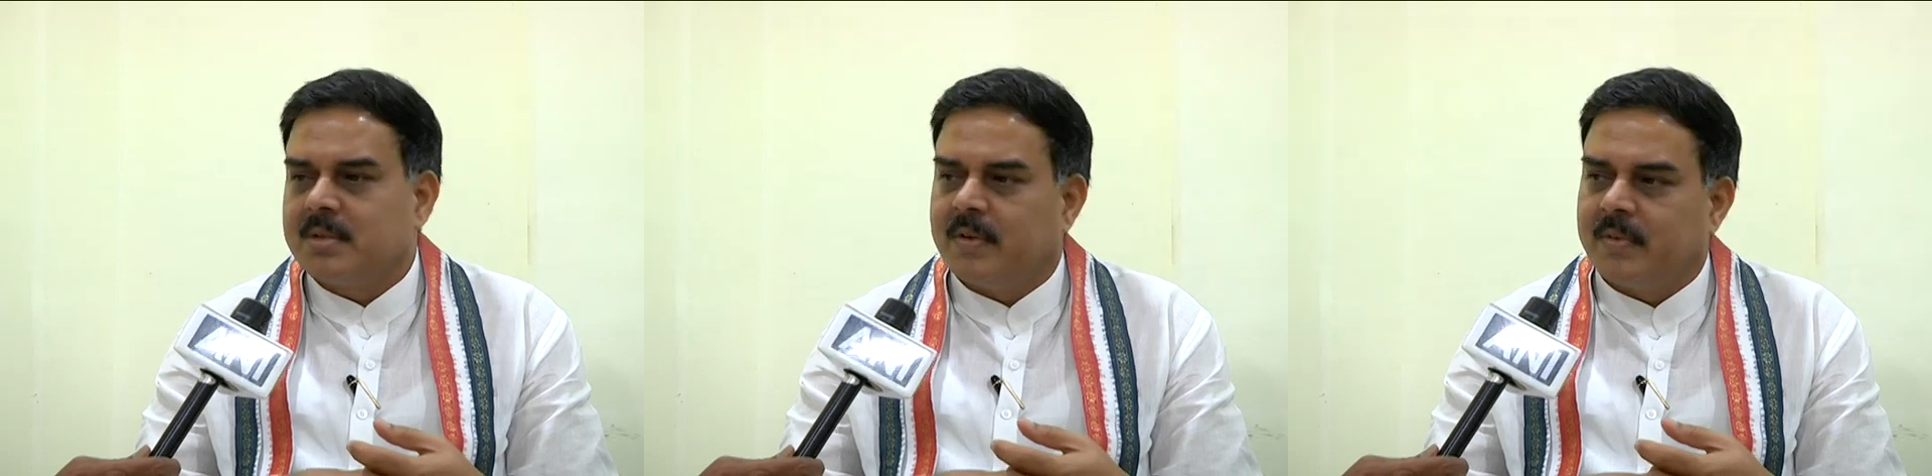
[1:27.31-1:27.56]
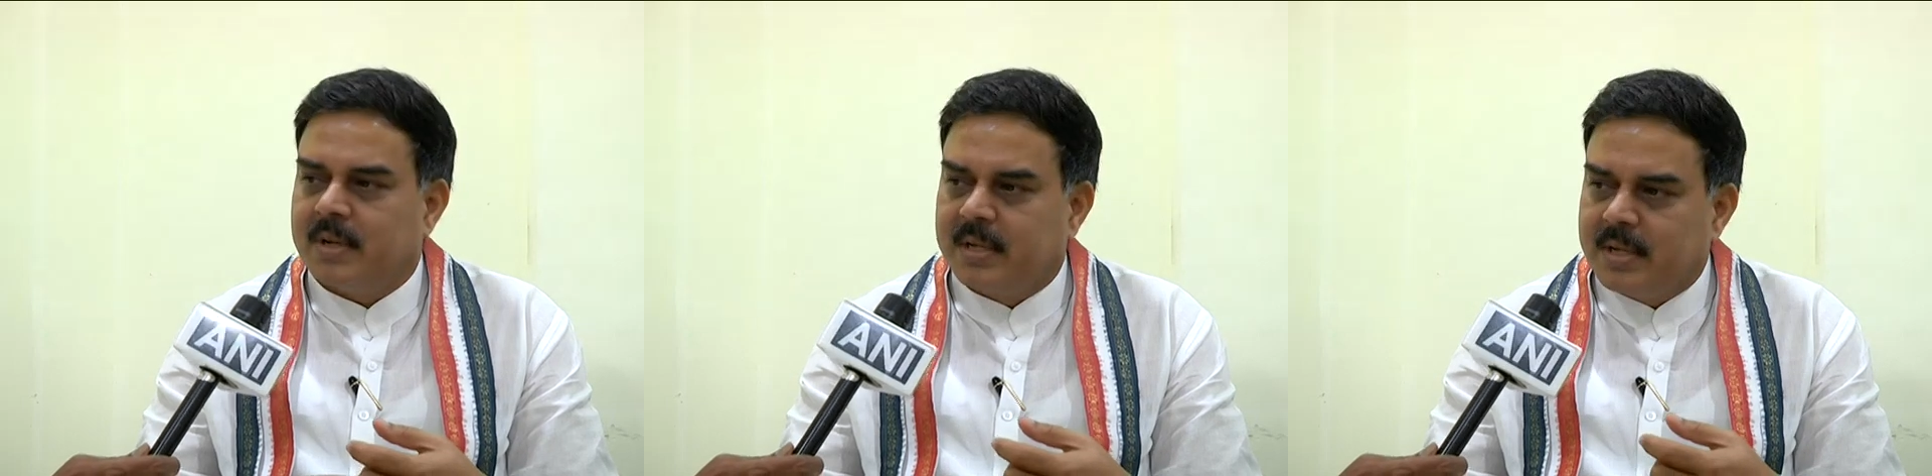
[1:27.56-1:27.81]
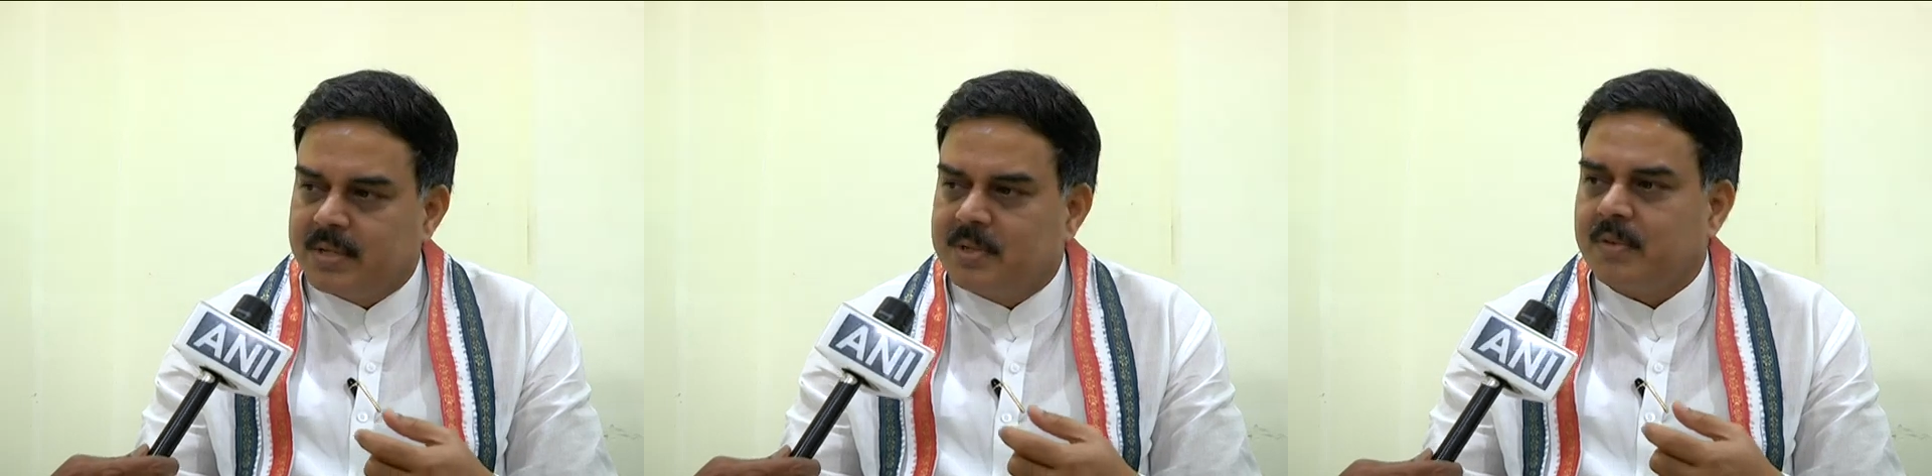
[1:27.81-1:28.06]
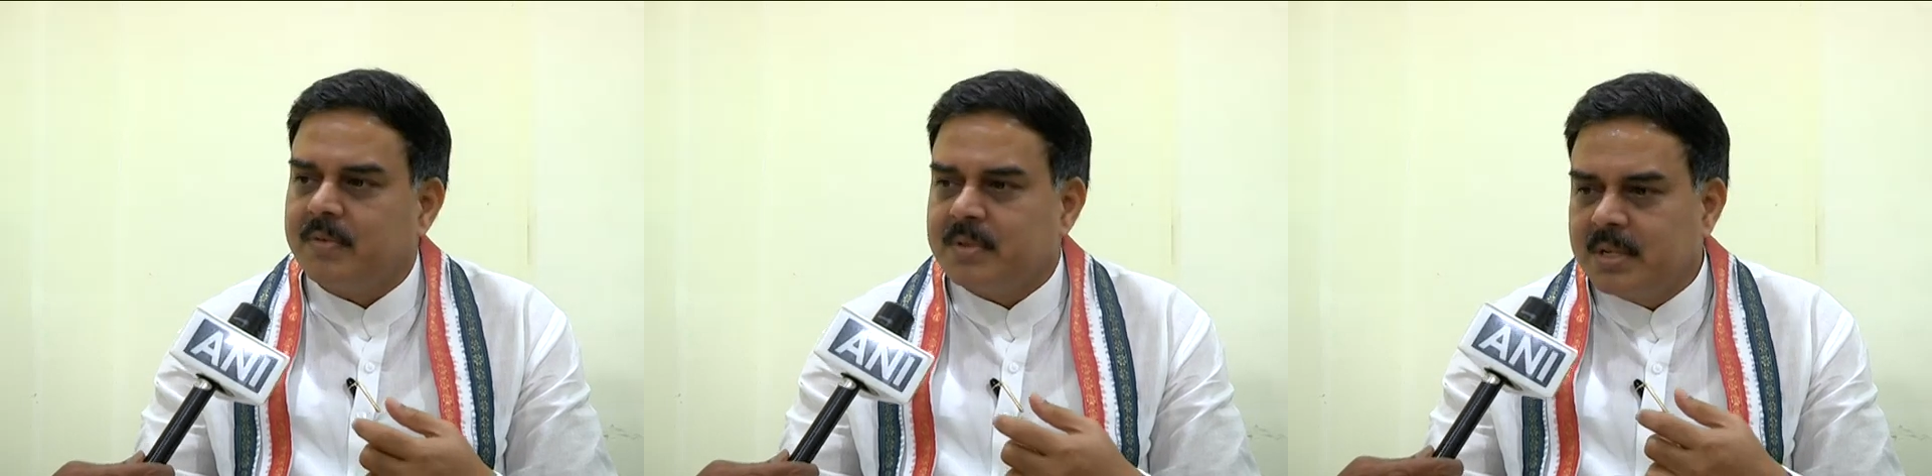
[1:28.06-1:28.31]
several cases
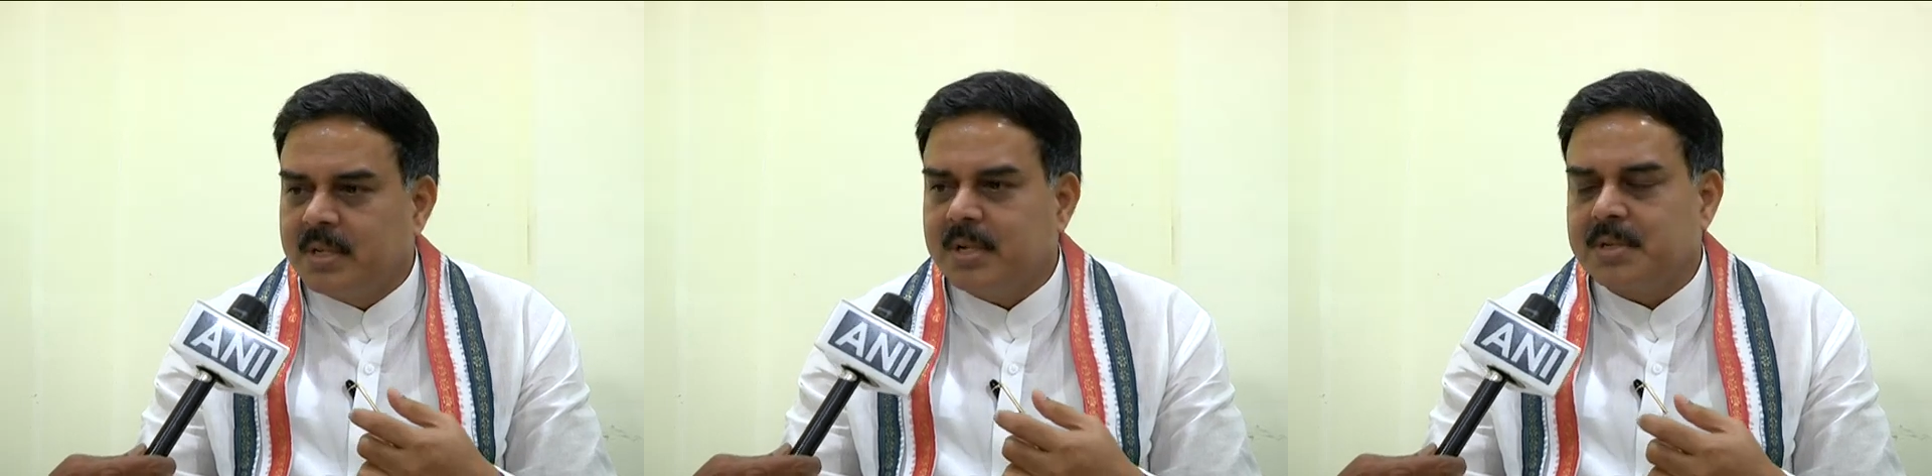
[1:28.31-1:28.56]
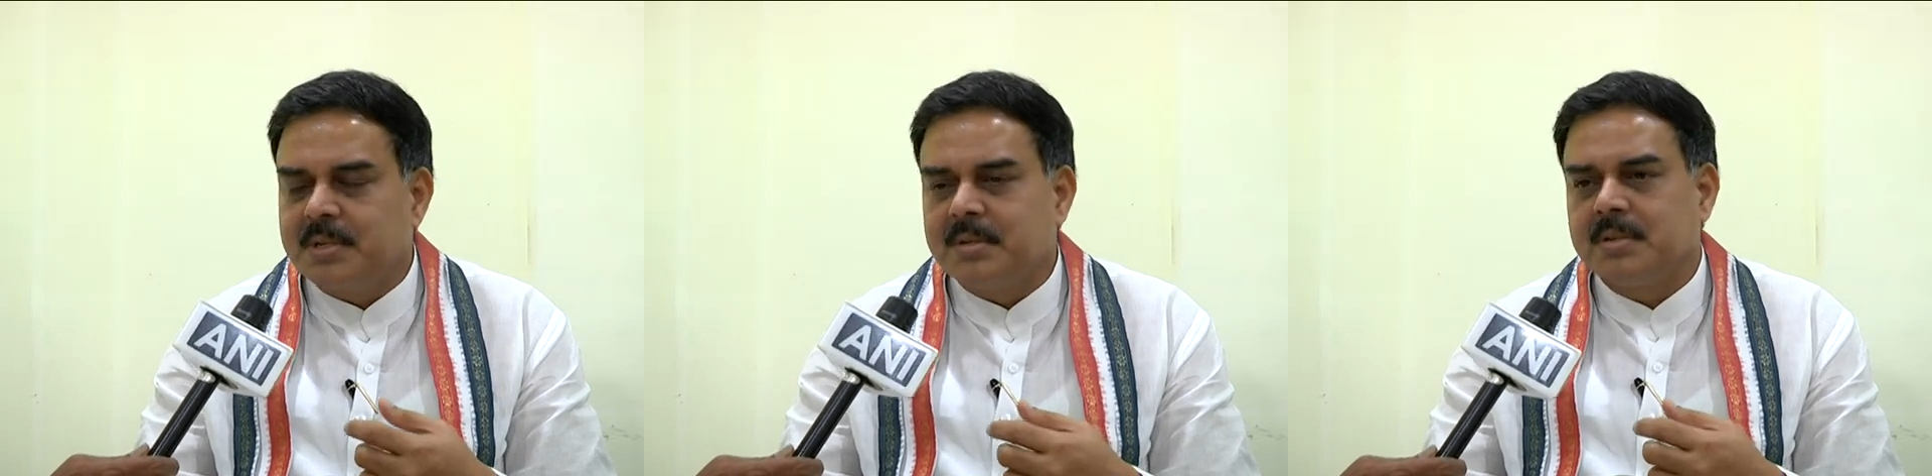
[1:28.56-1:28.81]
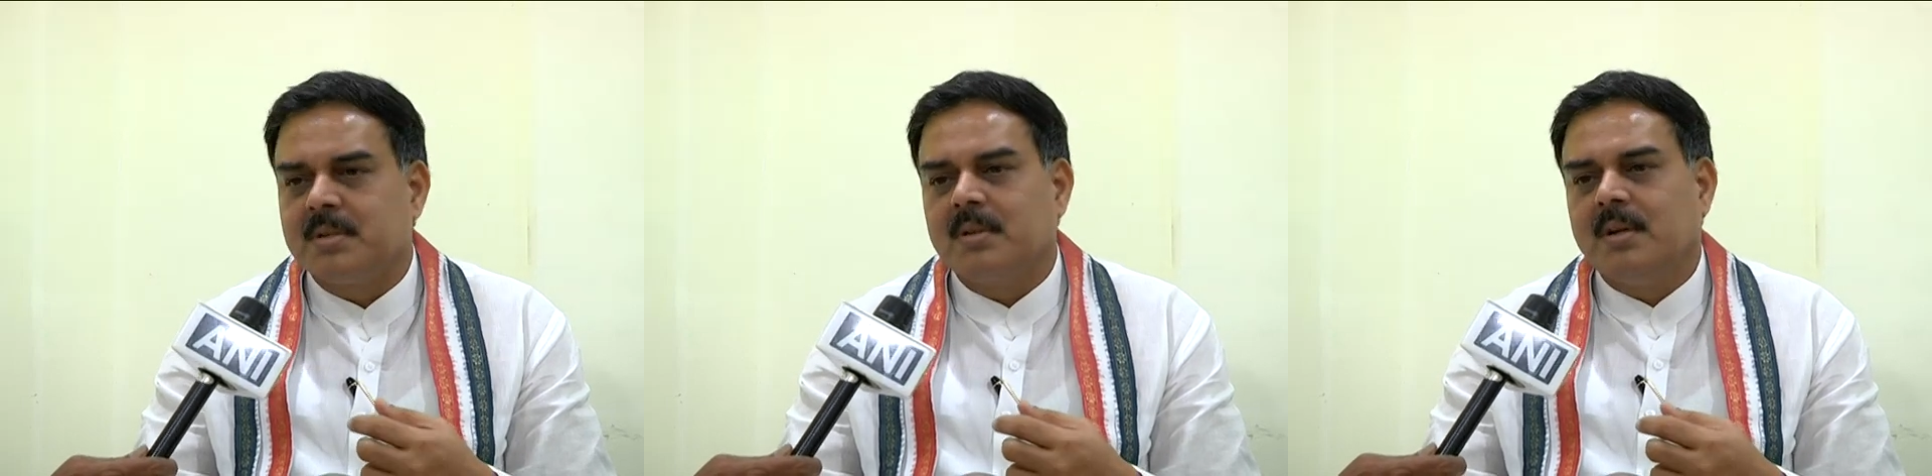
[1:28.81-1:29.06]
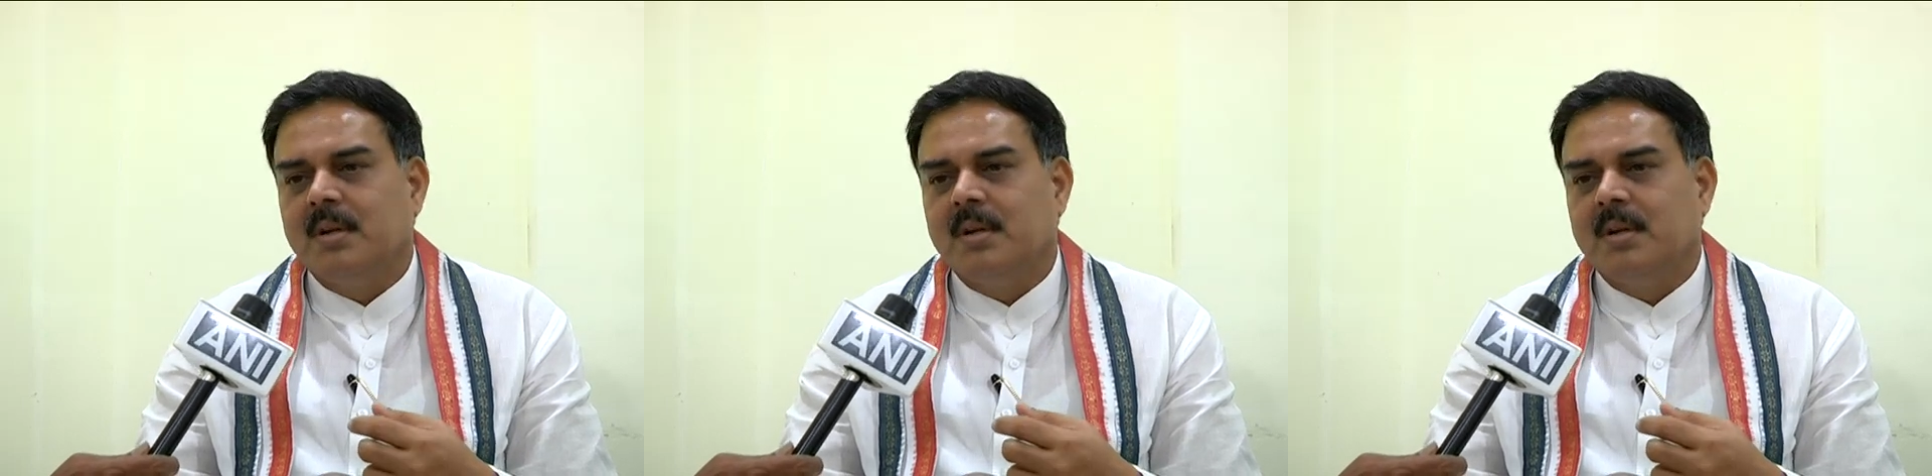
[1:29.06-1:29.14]
of resignations.